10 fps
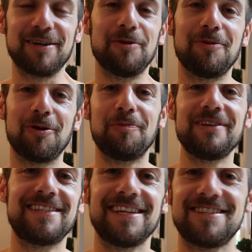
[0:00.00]
It'll all
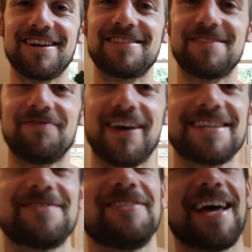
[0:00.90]
be t-shirts and
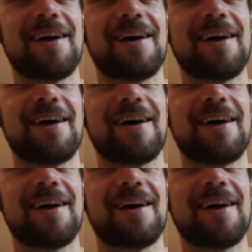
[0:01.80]
vests from